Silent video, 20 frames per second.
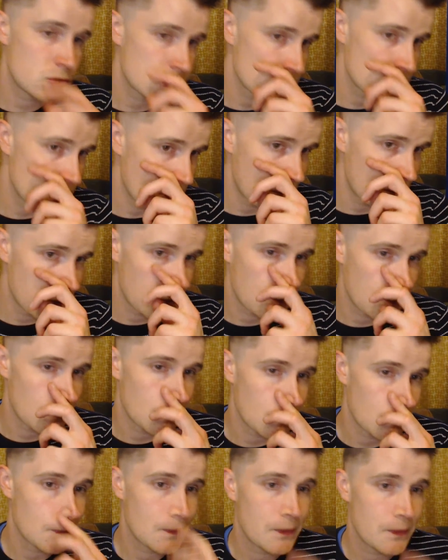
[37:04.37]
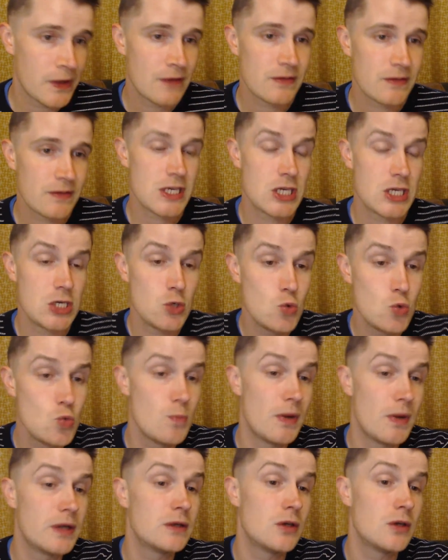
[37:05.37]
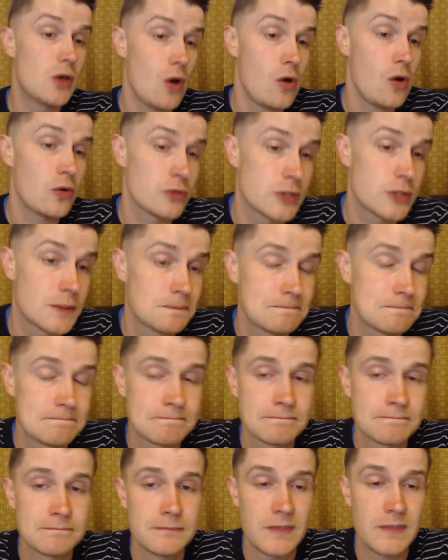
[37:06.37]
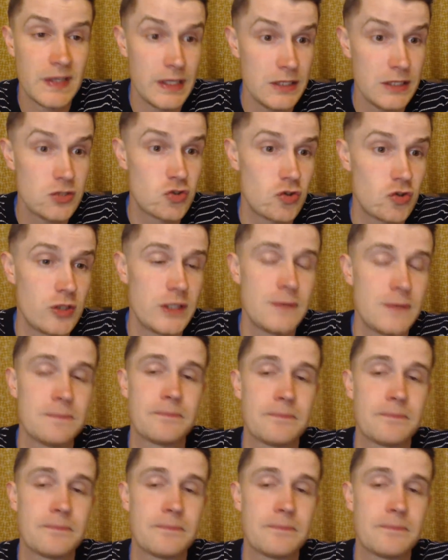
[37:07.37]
is going through. We have a human God, literally.